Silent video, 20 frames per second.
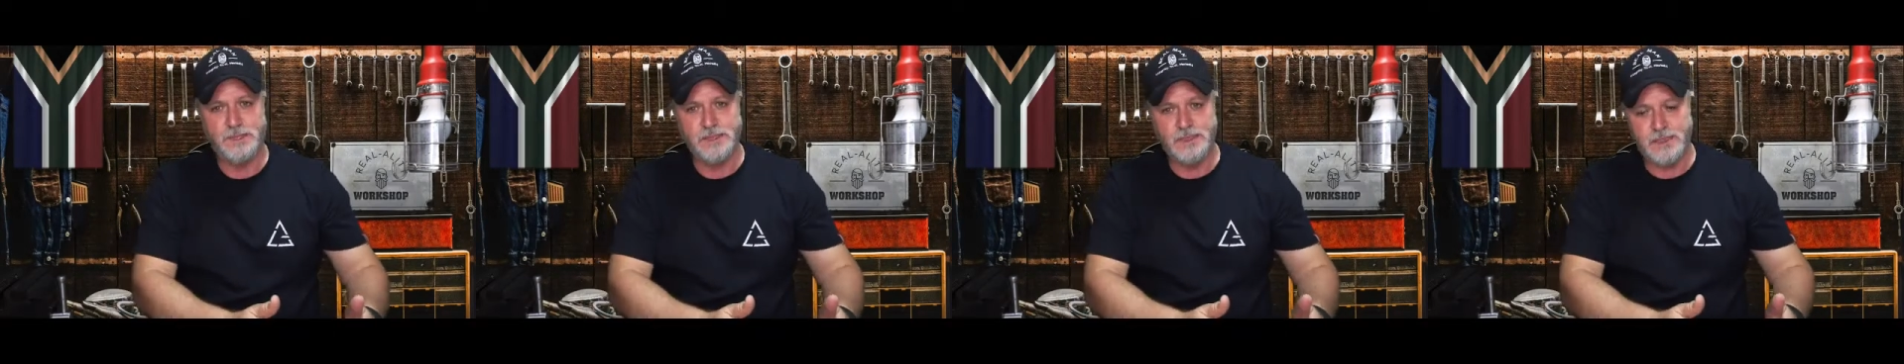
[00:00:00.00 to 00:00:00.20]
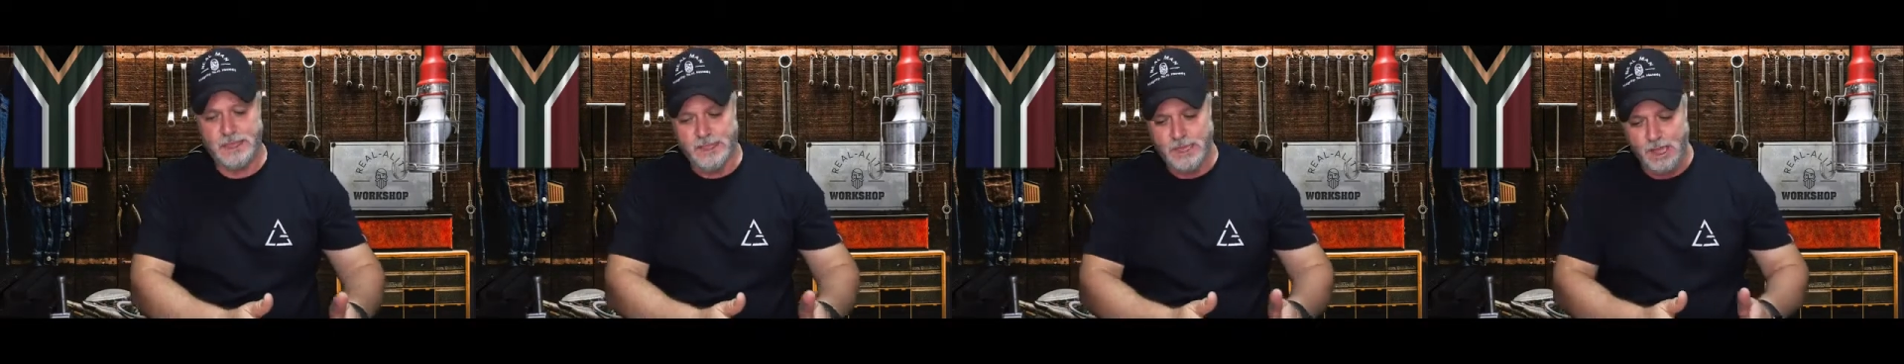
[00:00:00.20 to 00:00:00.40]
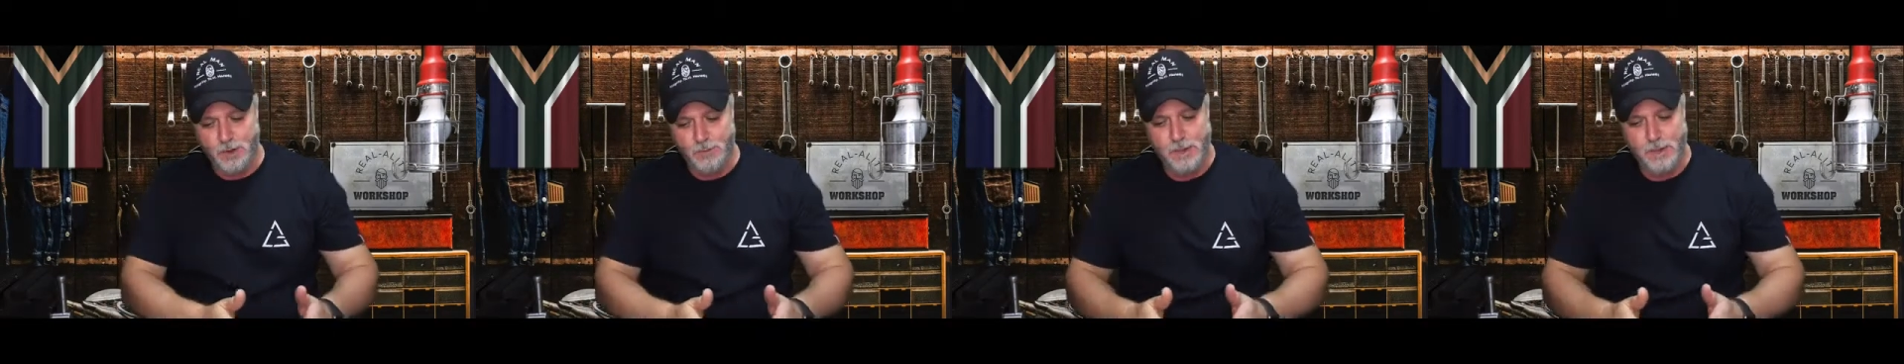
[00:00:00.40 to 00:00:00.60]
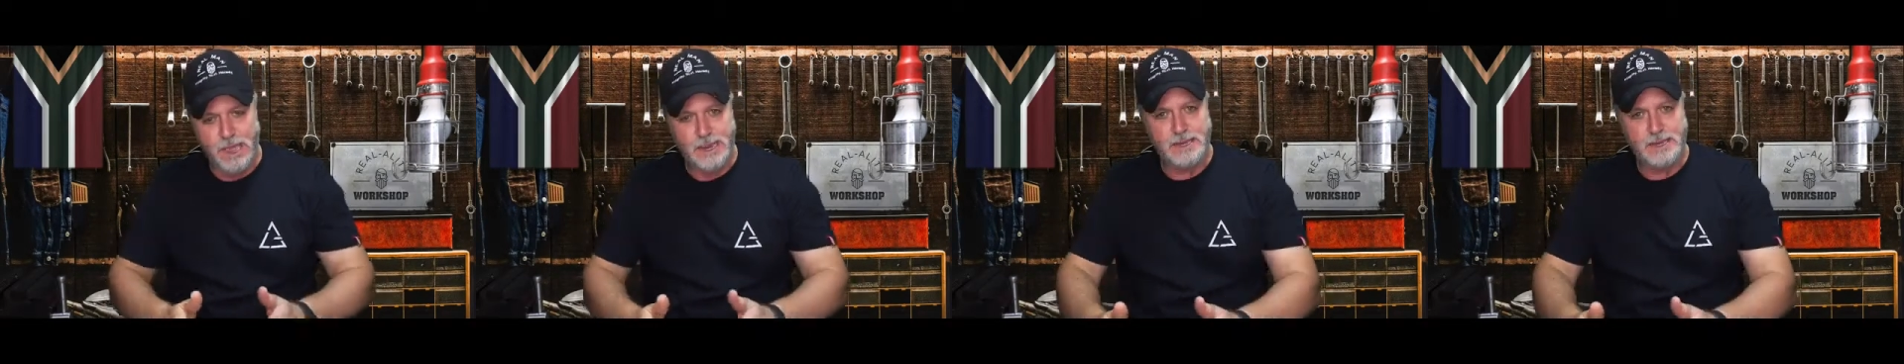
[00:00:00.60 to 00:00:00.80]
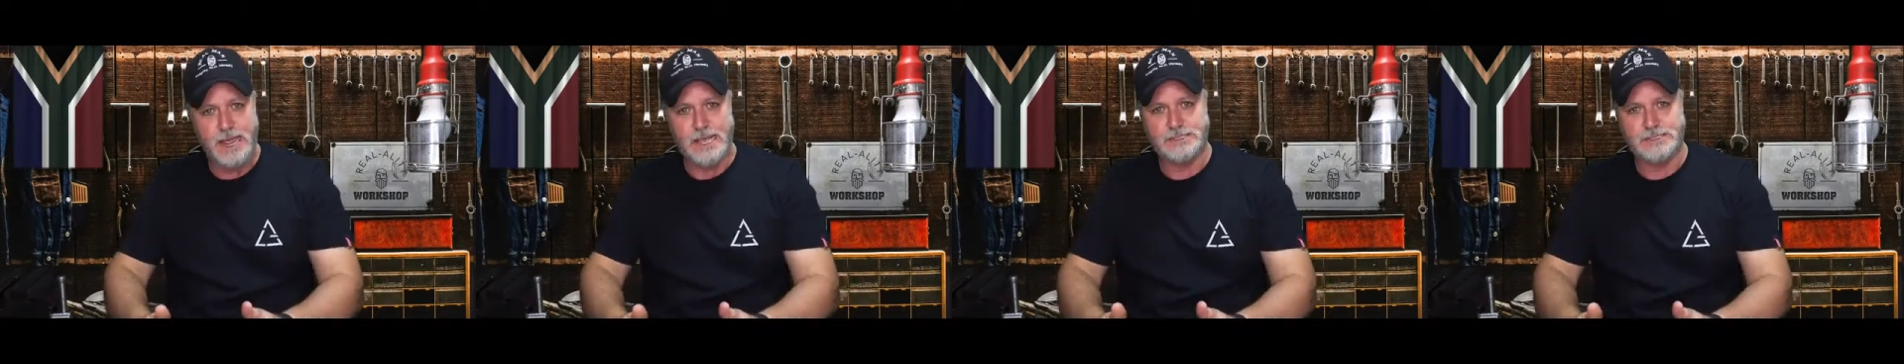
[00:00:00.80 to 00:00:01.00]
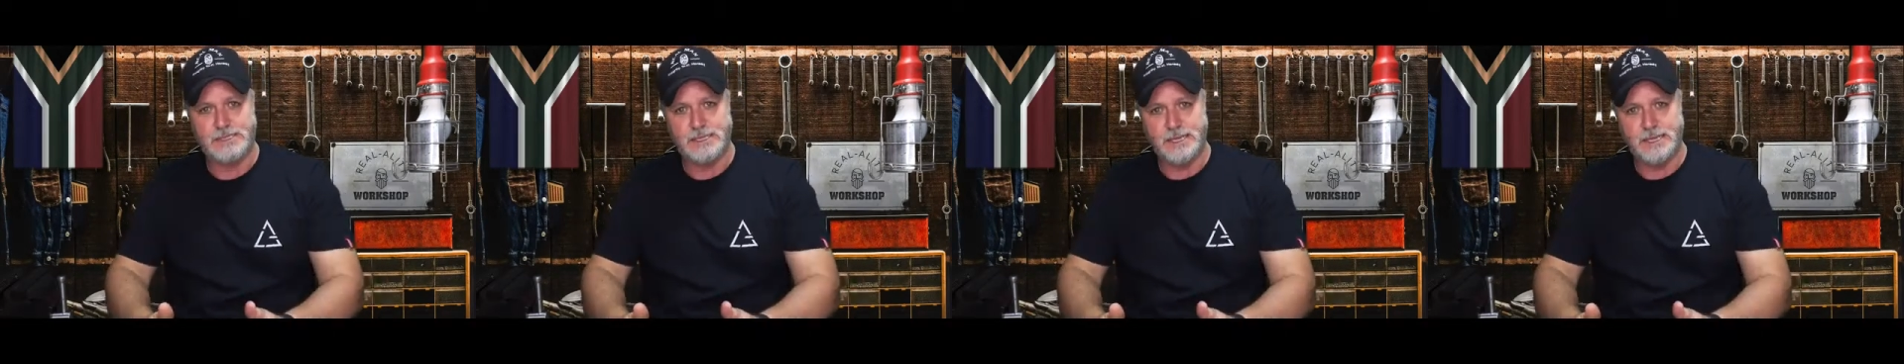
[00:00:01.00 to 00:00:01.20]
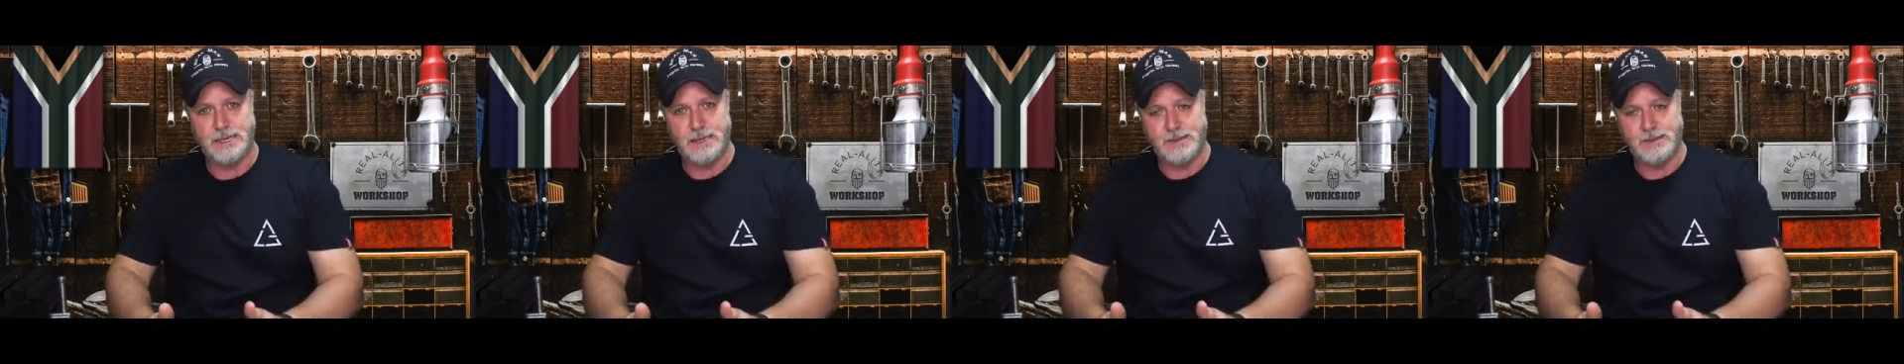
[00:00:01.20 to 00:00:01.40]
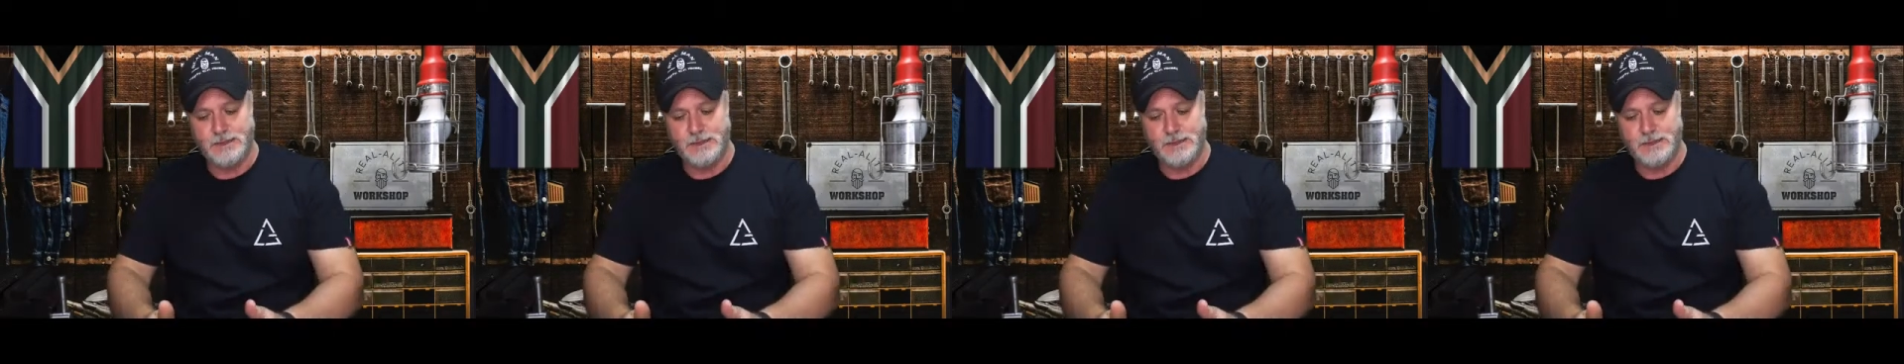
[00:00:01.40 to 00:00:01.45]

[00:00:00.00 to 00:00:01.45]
it and they go back next year